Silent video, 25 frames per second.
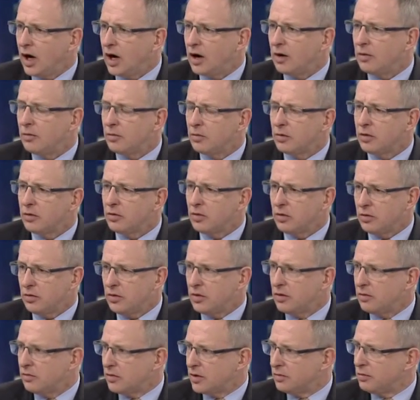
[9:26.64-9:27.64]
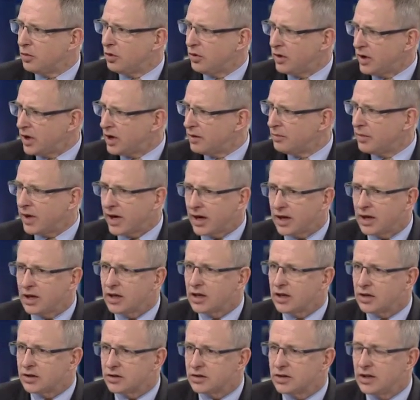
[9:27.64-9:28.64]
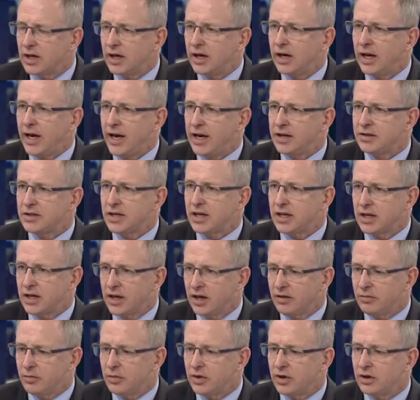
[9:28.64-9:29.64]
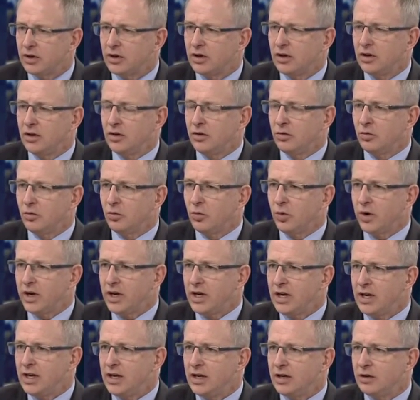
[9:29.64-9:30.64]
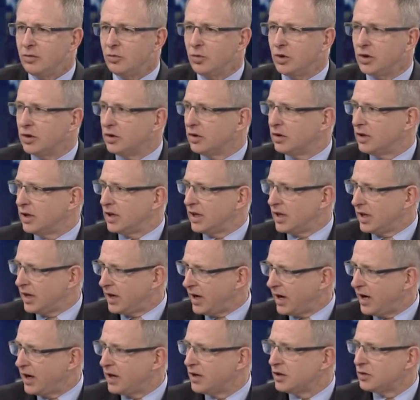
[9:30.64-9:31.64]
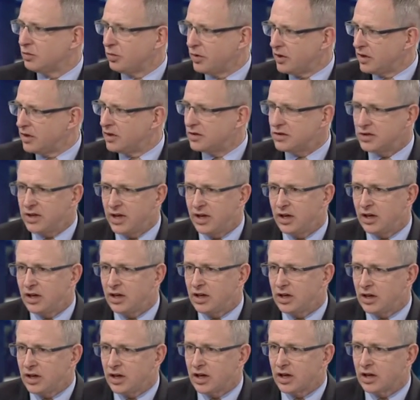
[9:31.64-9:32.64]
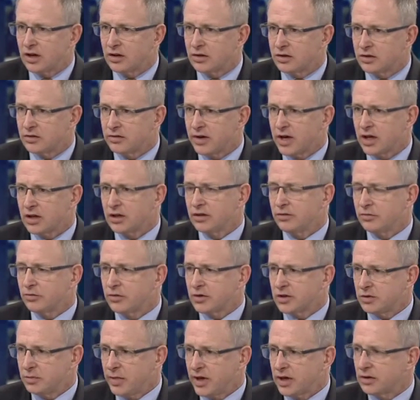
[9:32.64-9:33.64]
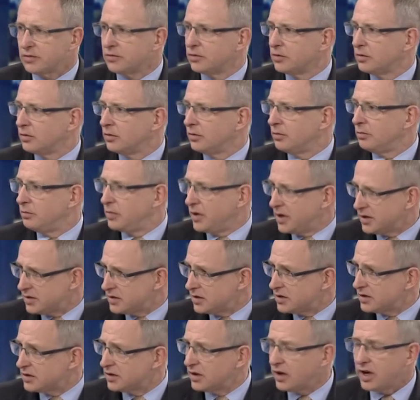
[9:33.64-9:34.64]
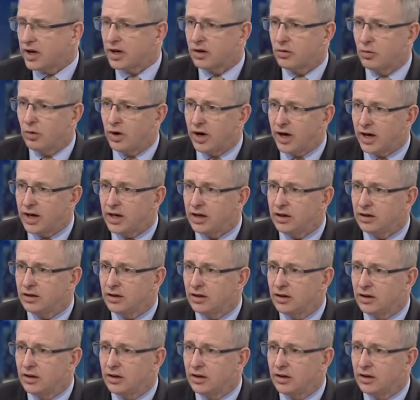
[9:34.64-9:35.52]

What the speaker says: The point I'm making is that as a government, we will engage with the Senate in a constructive, respectful, business-like way.